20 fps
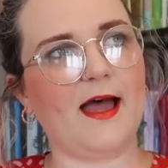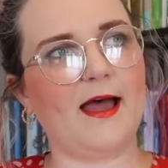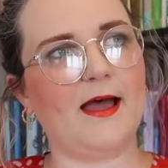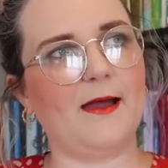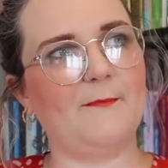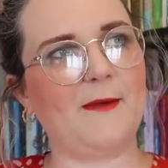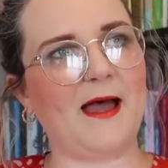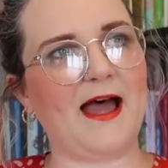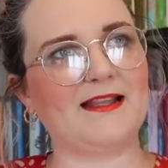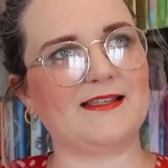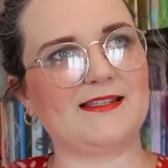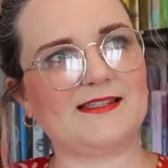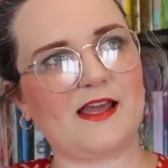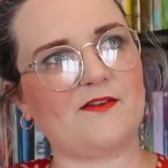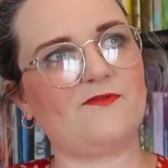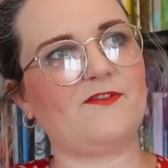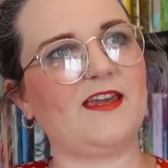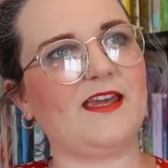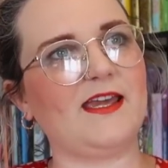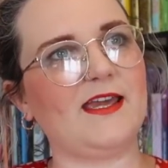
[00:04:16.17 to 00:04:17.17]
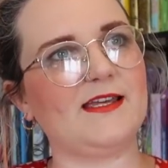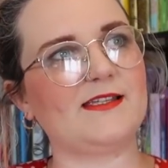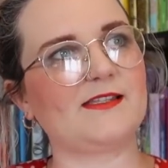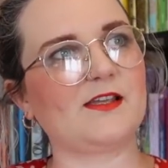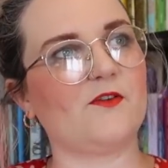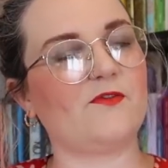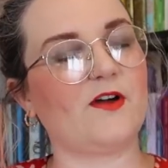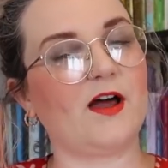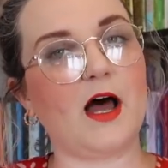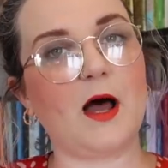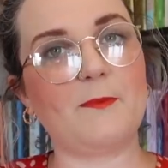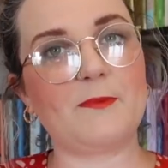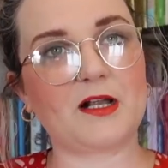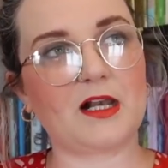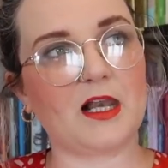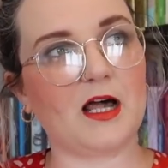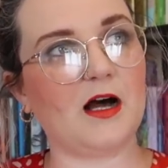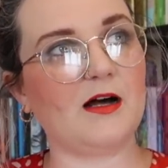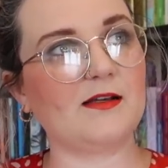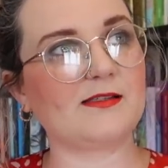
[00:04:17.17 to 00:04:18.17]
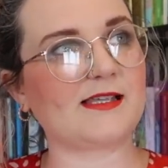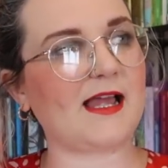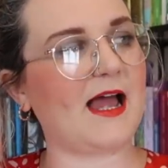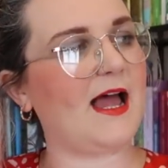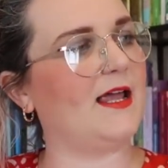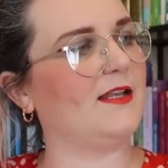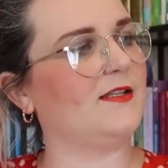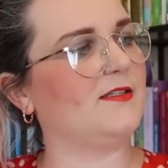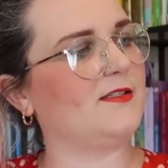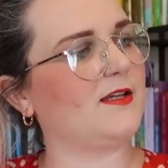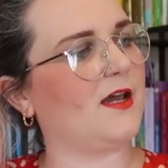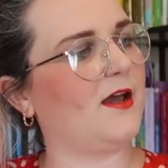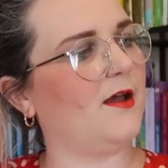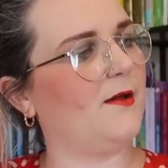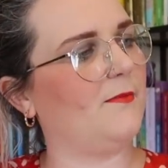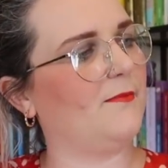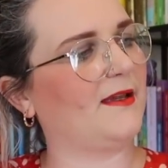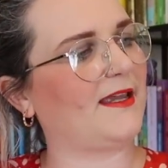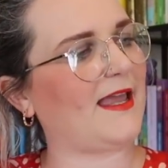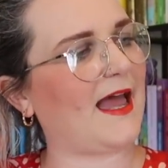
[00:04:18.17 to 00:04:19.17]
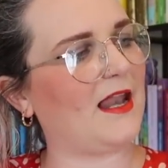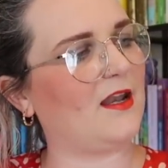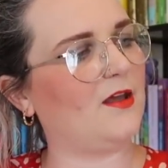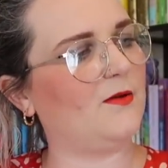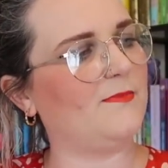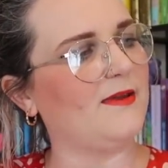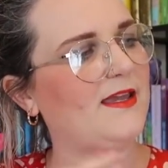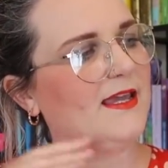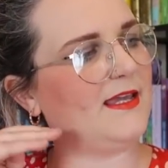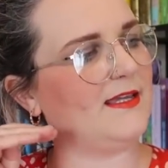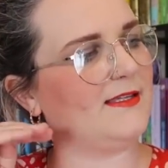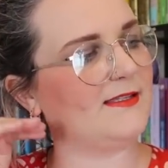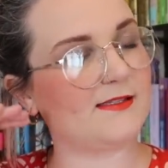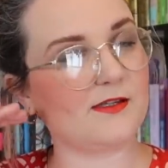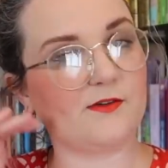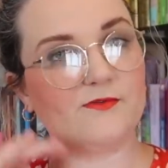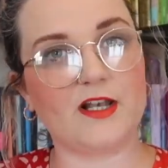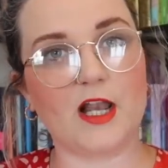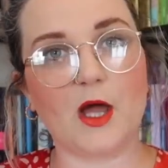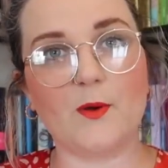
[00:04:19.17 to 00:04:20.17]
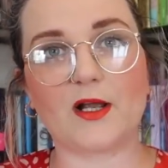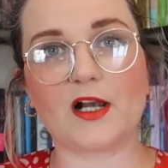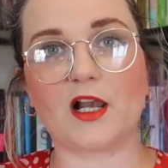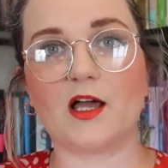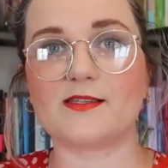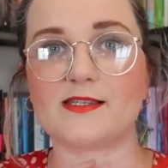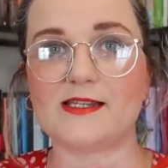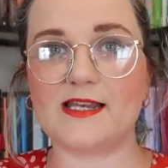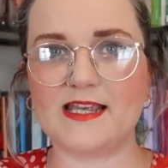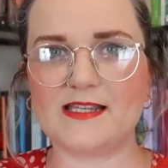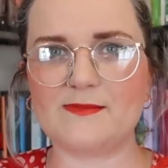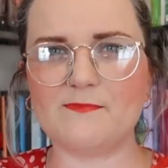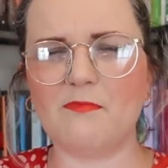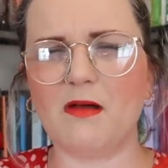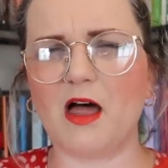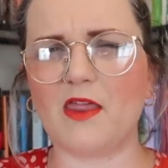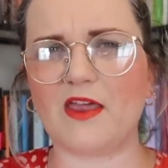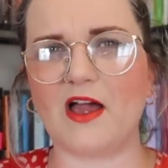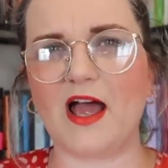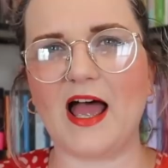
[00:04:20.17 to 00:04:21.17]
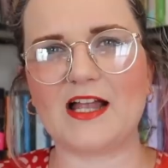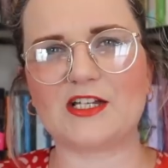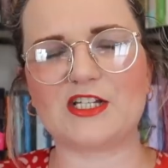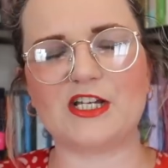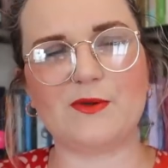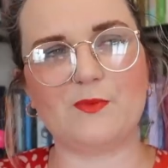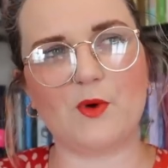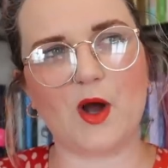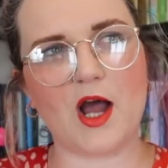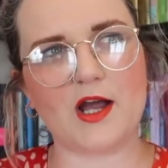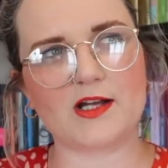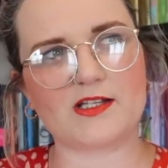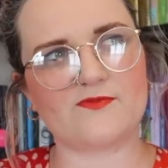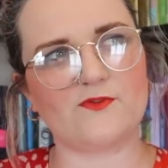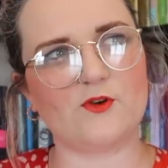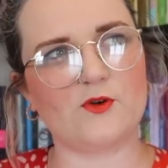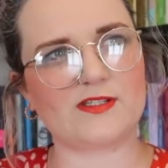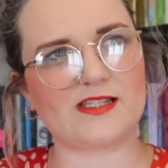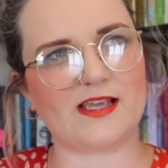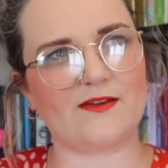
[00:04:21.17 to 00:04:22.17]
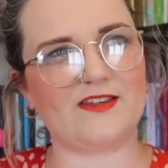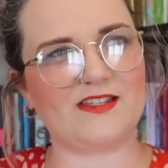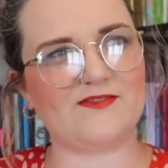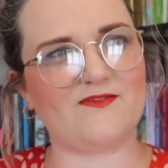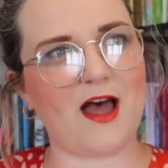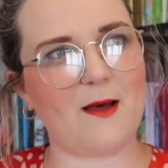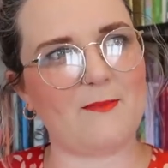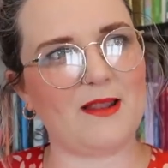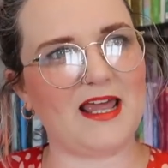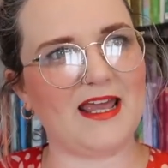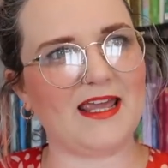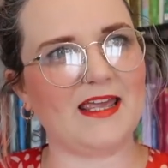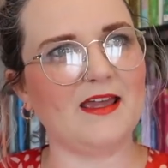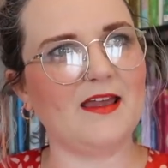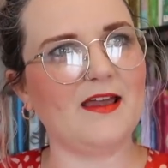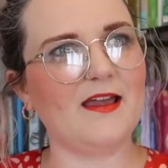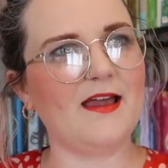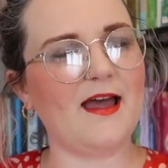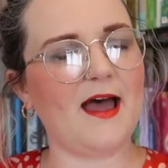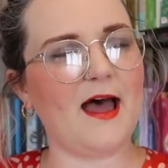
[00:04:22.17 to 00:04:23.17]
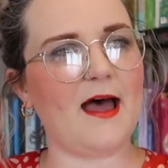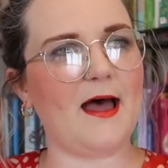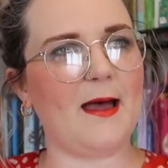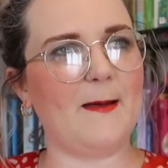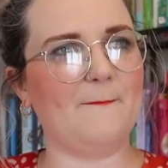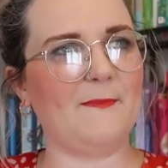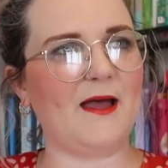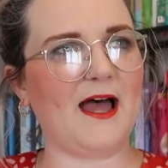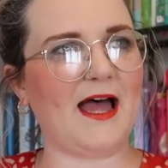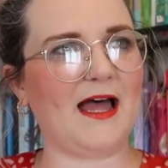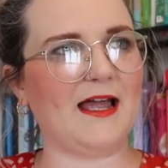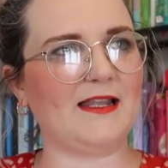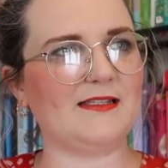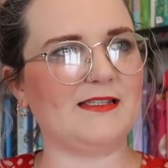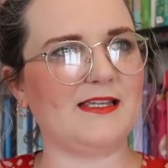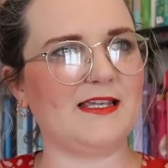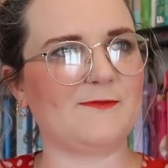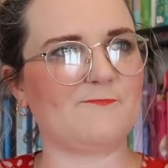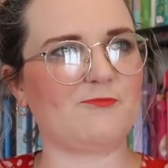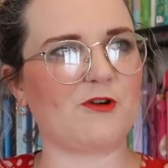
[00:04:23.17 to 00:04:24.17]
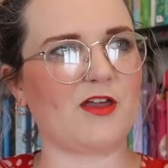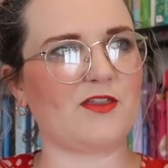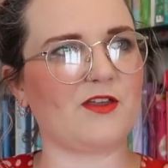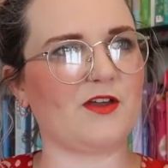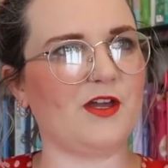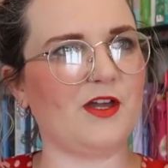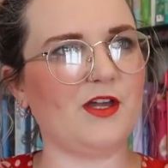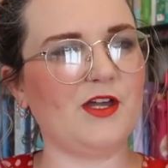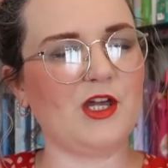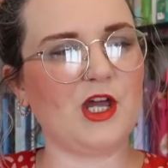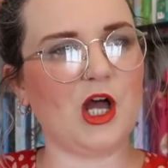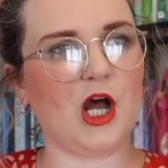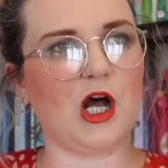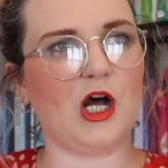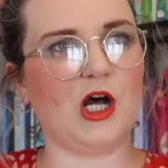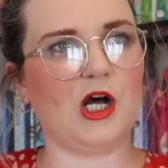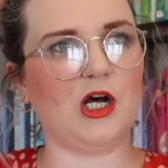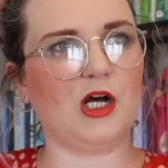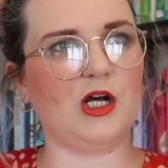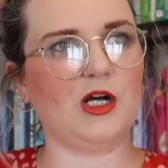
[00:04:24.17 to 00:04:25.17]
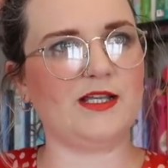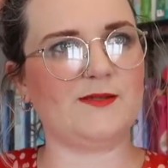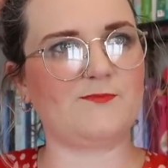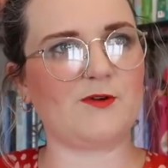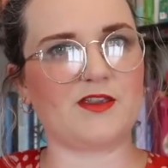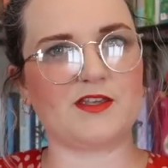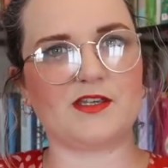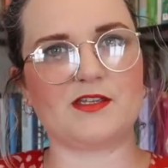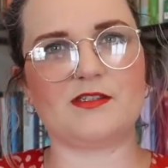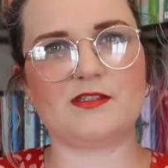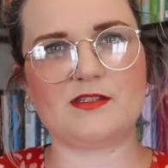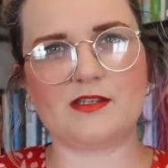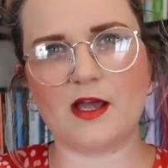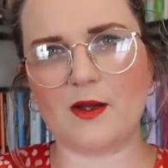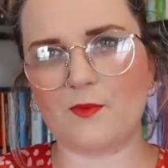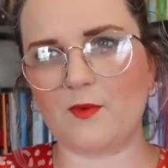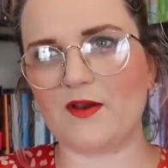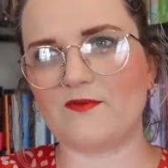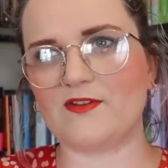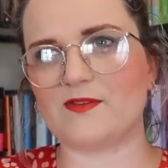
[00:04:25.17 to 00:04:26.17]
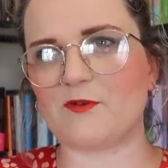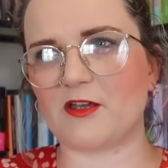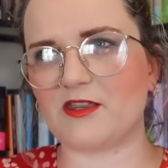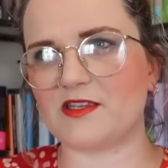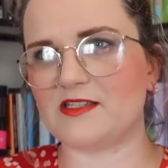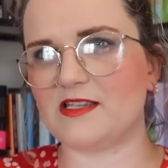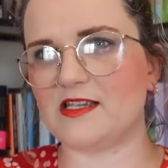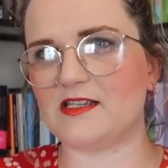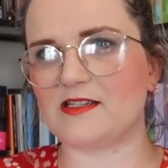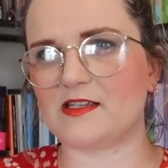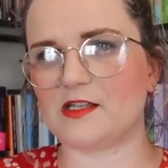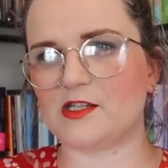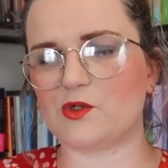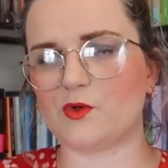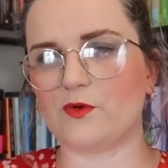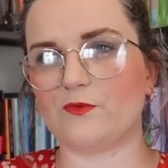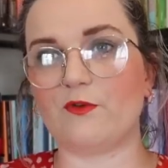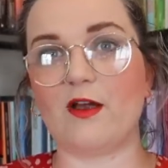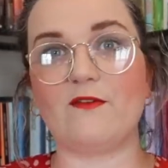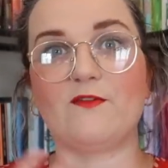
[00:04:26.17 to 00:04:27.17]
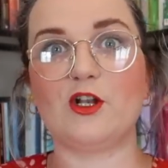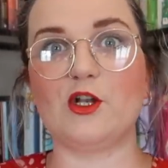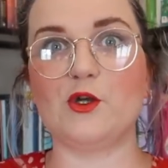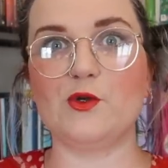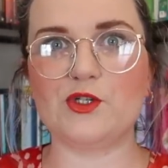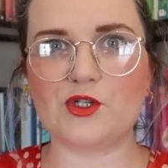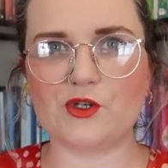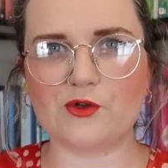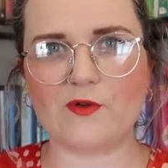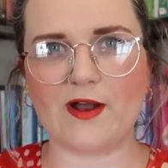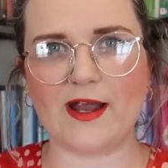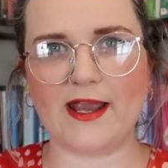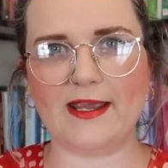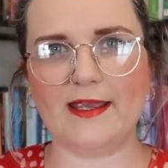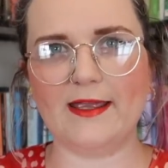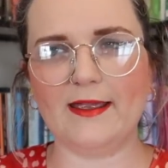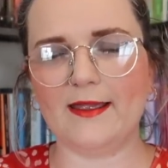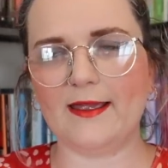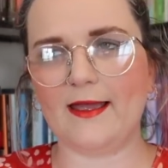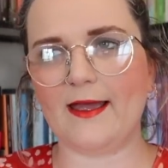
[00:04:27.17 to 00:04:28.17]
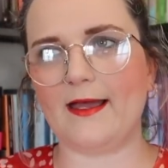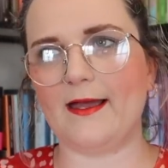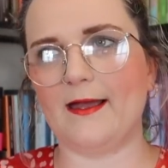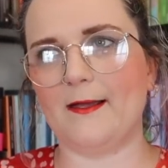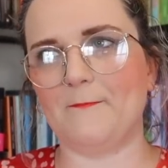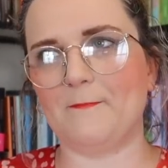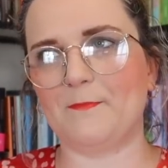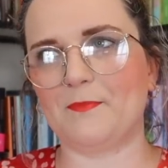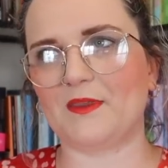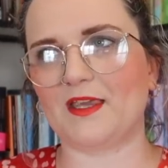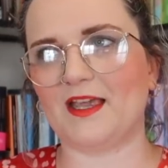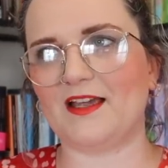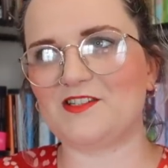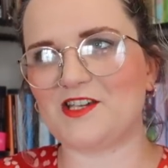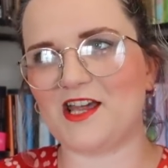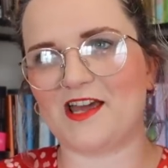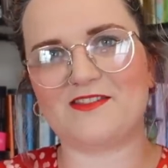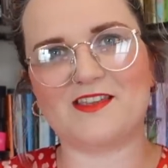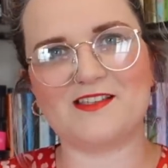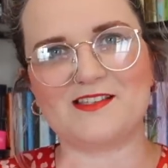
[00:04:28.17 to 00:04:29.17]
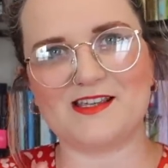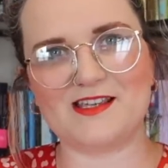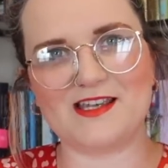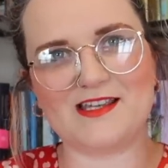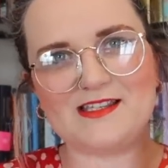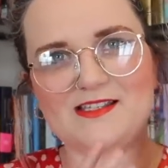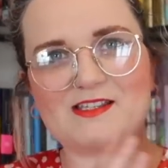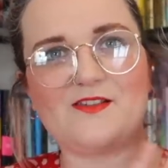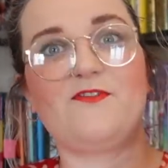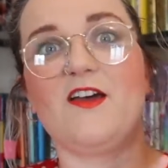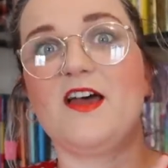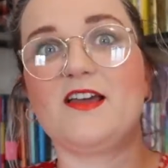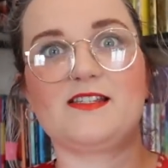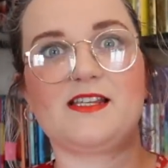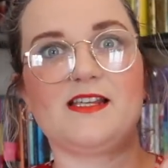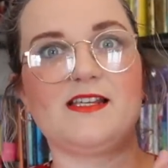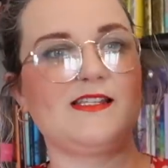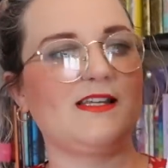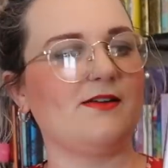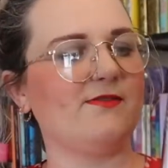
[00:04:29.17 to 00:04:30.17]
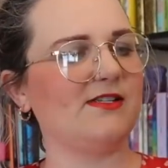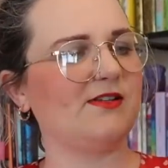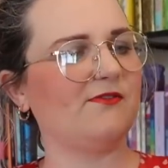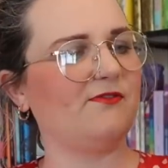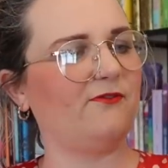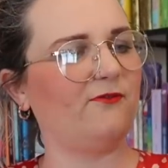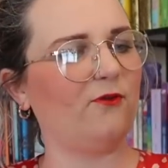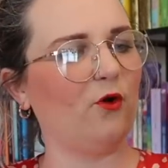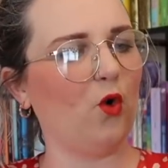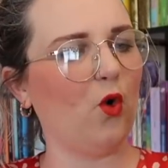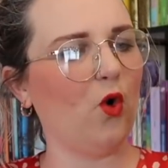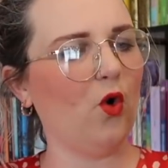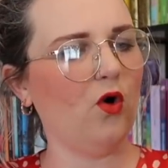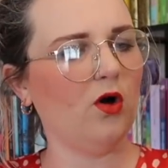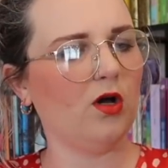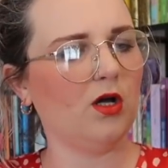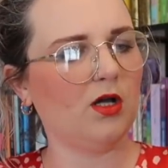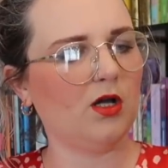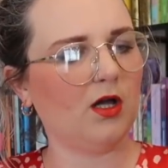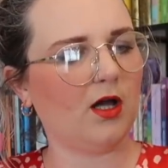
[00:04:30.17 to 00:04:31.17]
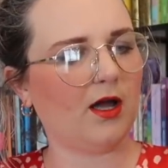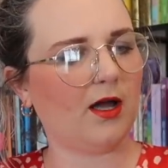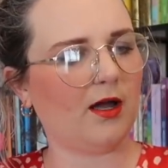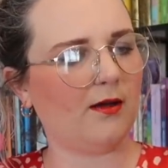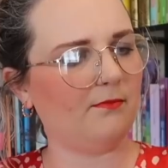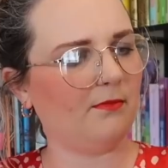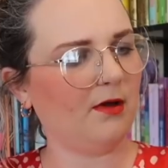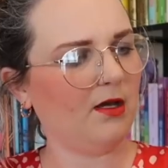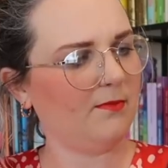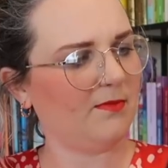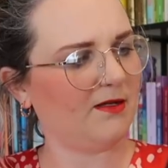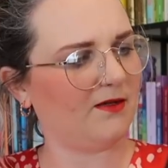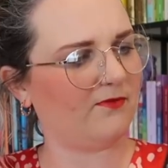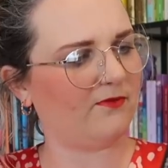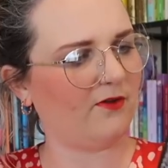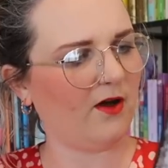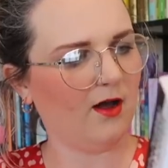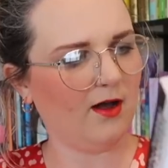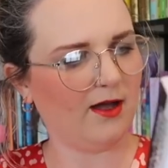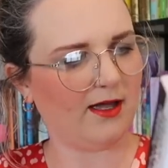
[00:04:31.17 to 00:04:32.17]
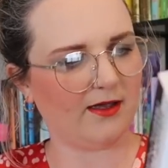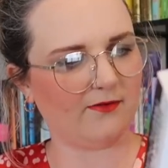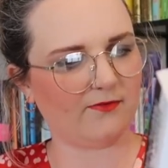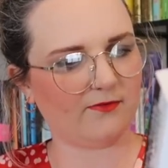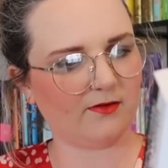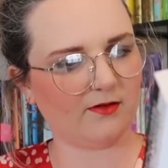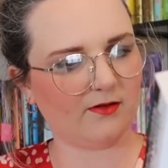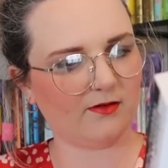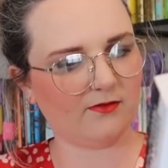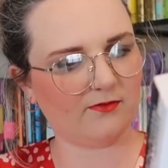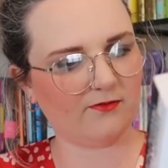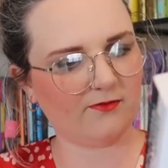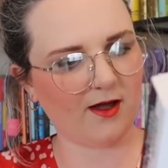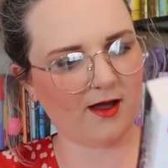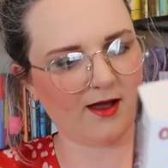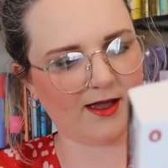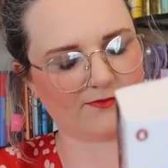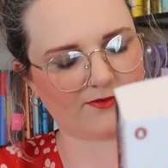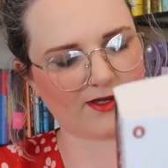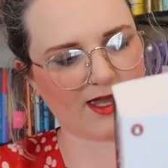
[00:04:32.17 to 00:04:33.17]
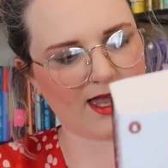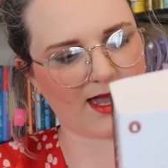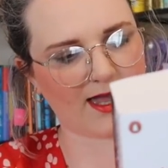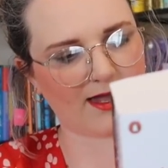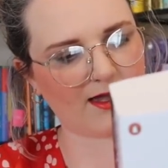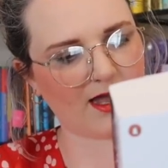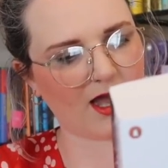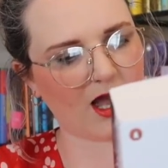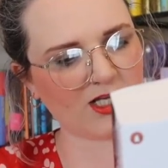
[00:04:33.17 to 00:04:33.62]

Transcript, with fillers: um, and Seffi is of an upper class, and um, Callum is of a lower class, and his mother actually works for Seffi's family, um, and his brother, uh, his brothers, uh, one of his brothers is a sort of revolutionary, um, and yeah, this, it's the first in a series of four, uh, maybe five, five, yeah.